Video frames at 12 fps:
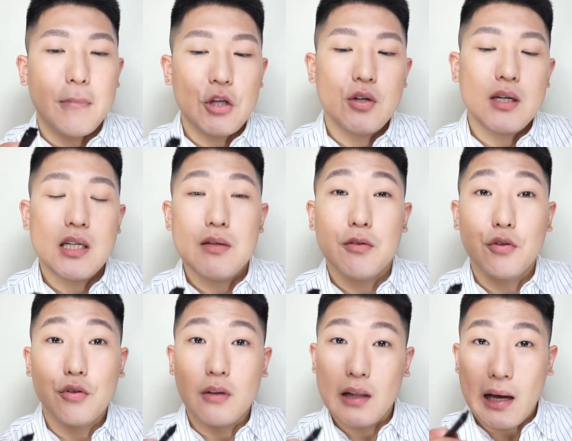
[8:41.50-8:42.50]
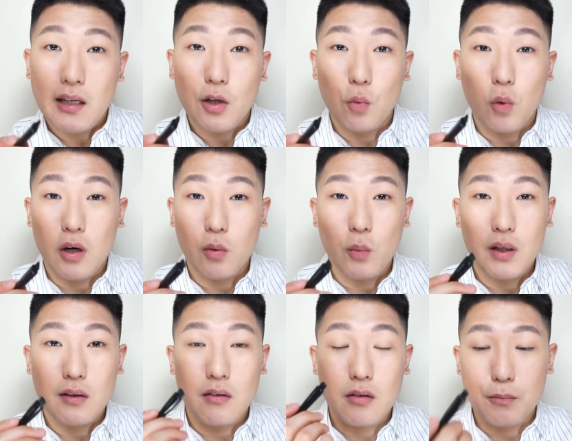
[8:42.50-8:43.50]
you can even do lining work
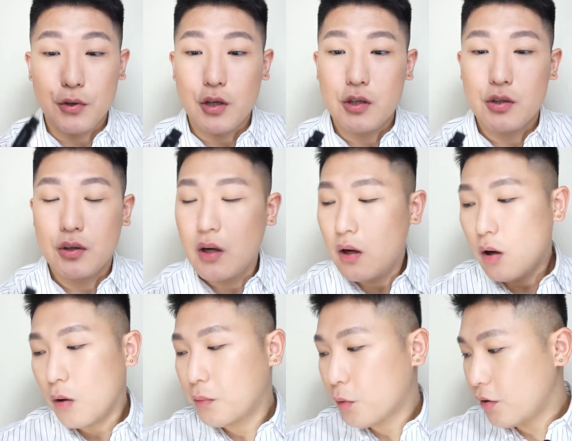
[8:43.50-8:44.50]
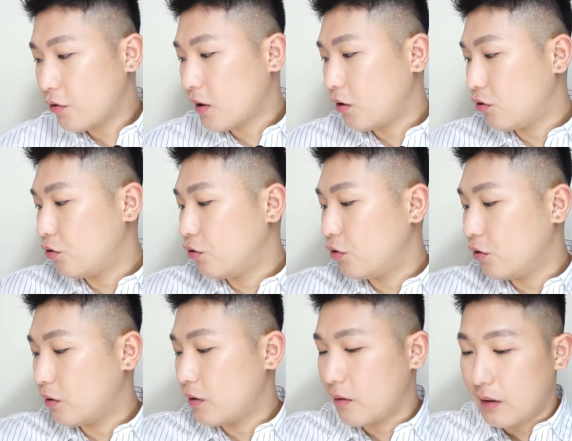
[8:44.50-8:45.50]
with this brush. Of course, you can do
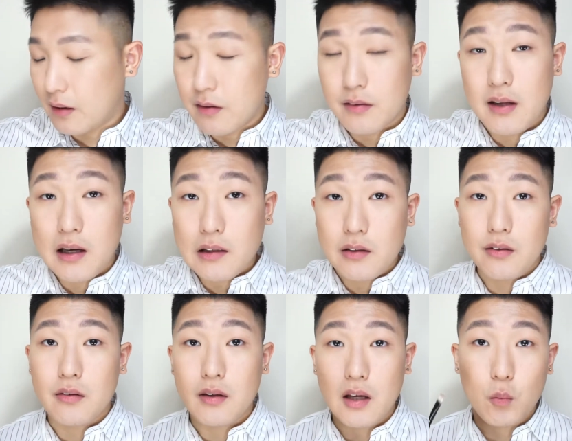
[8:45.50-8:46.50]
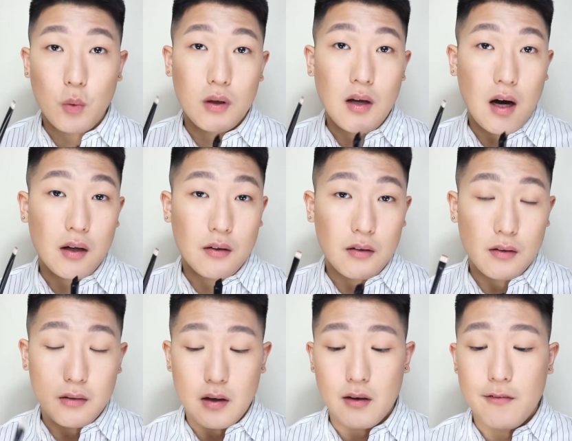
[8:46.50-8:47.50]
this exactly the same with
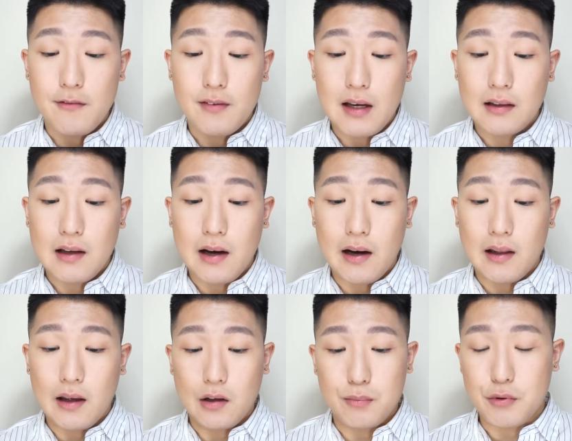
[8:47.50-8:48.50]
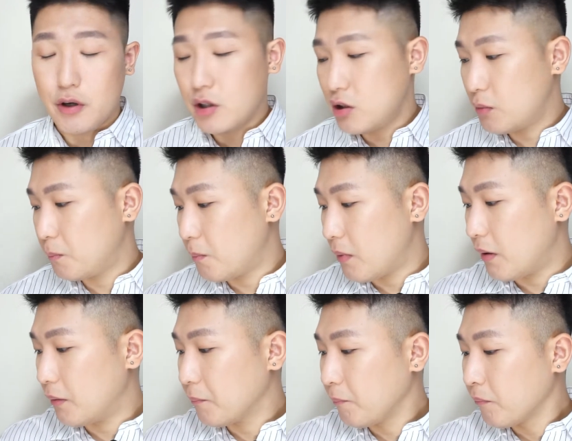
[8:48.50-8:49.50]
other flat eyeliner brush,
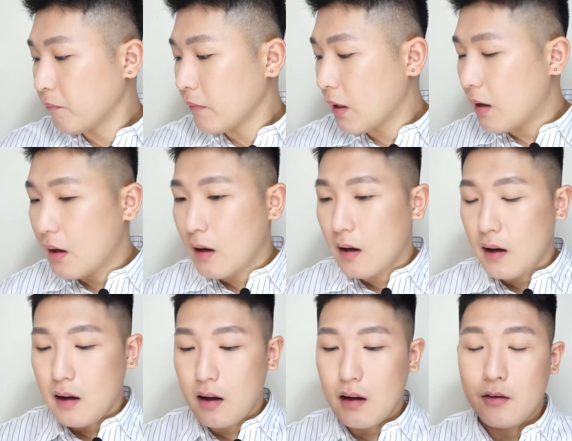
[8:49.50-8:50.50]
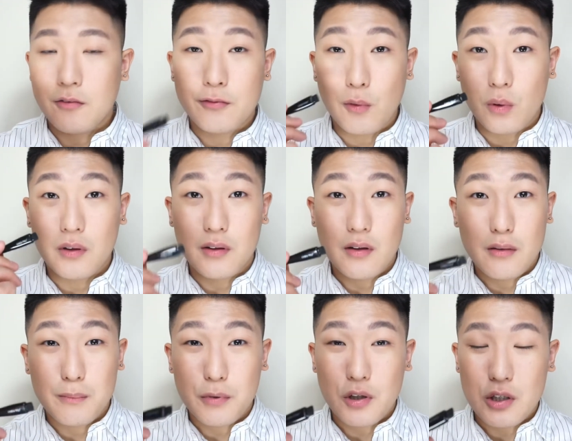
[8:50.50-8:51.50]
but for this
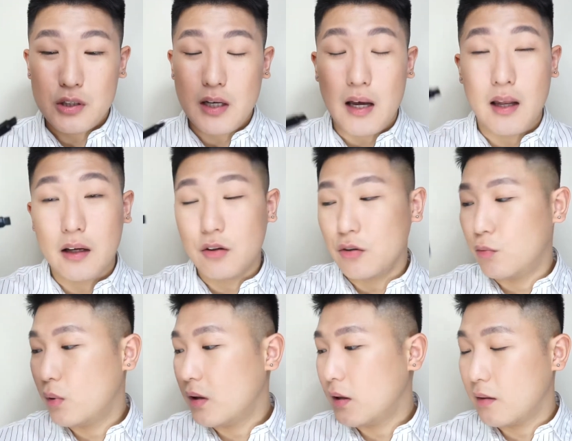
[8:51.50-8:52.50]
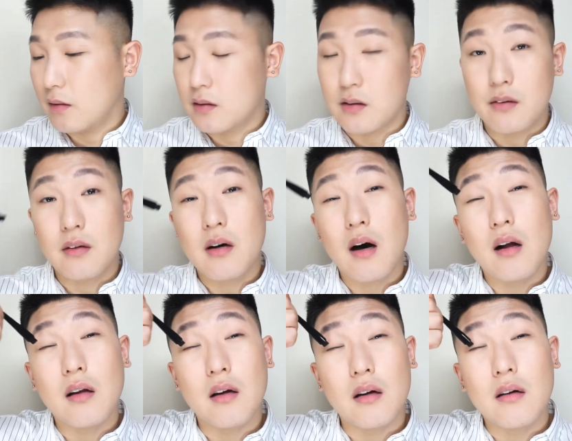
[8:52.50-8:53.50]
brush, I like to really just
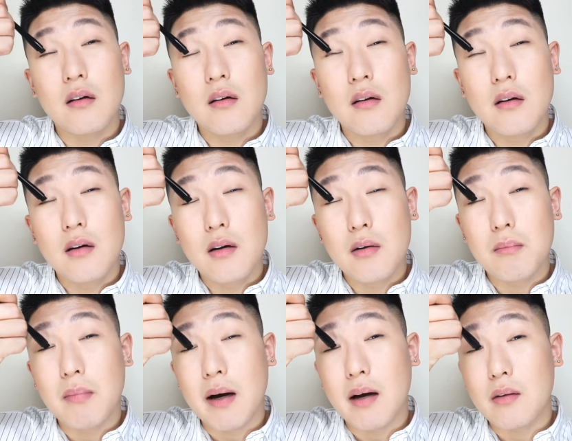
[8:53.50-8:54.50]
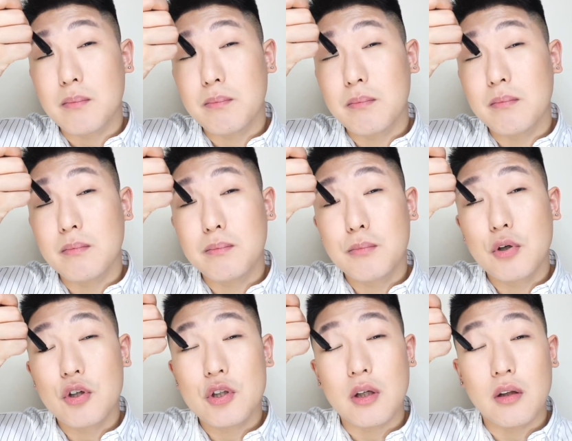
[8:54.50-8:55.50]
color by
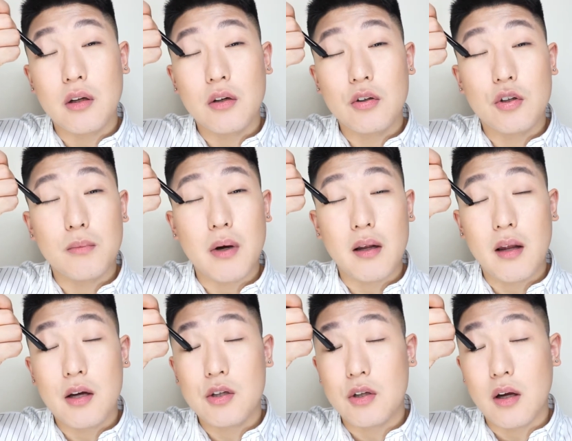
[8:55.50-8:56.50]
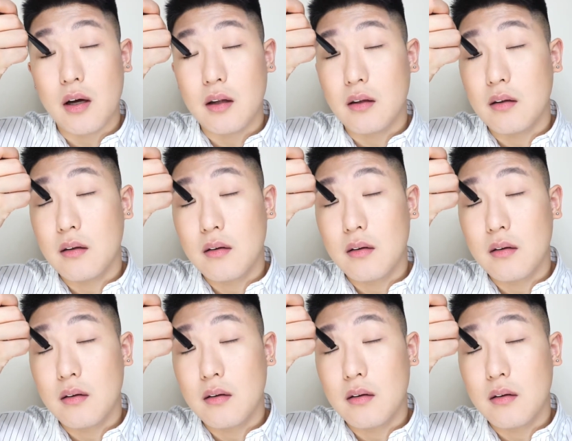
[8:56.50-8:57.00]
pushing near to my lash line.